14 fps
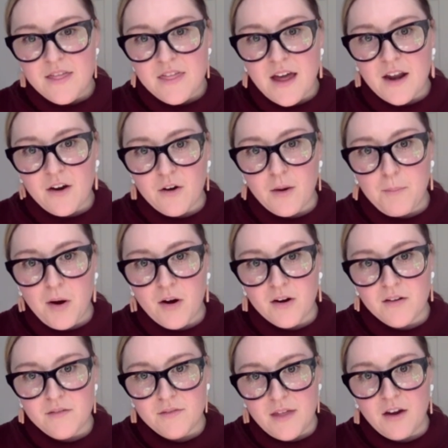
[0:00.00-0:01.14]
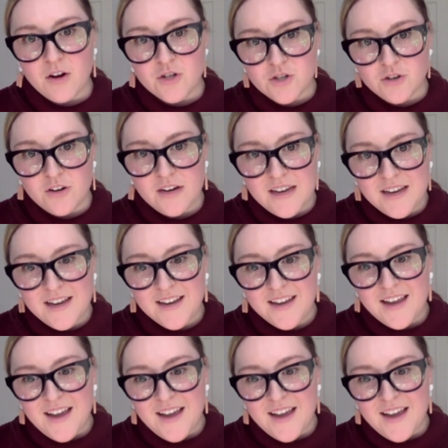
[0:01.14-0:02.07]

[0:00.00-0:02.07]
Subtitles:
that are a part of their journey,